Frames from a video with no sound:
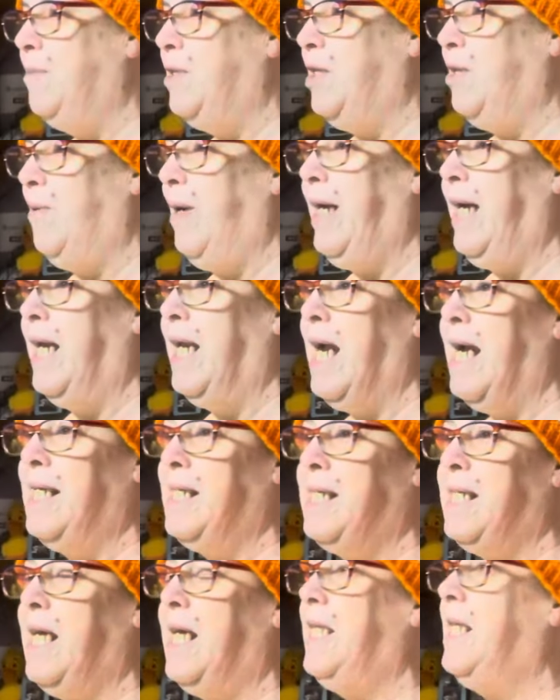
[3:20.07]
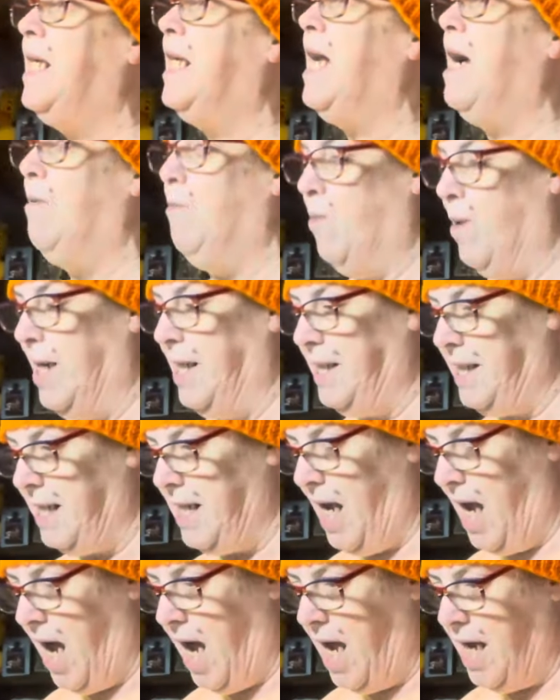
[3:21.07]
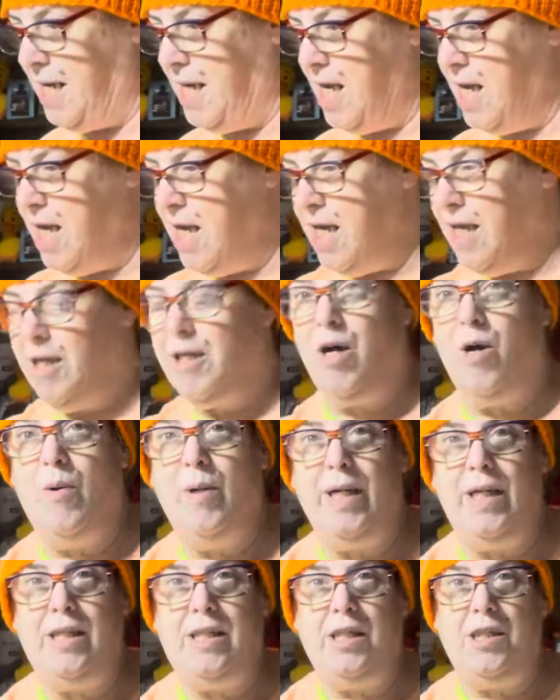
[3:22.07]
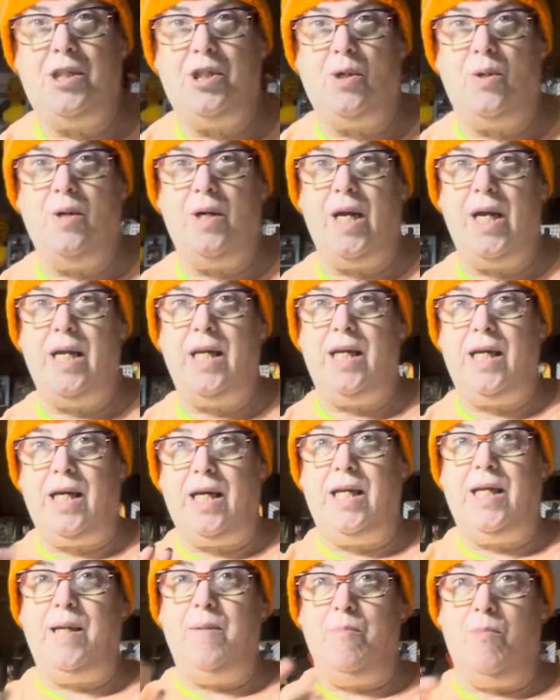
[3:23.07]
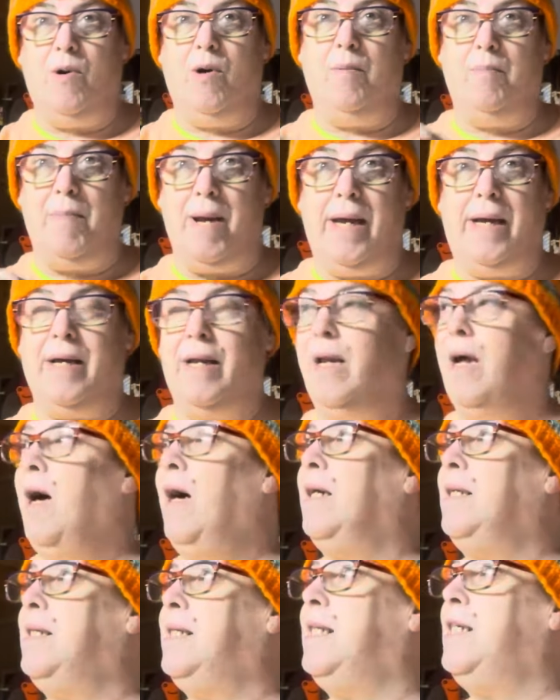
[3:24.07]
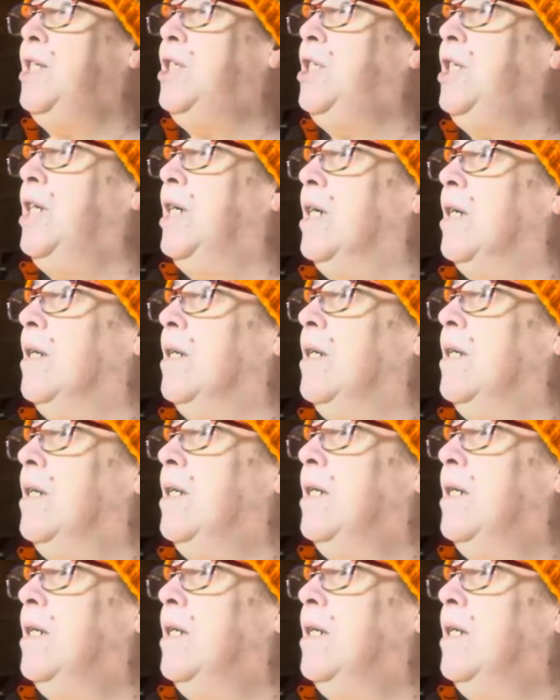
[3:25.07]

doing, and I said that I was not going to join any more make alongs this year.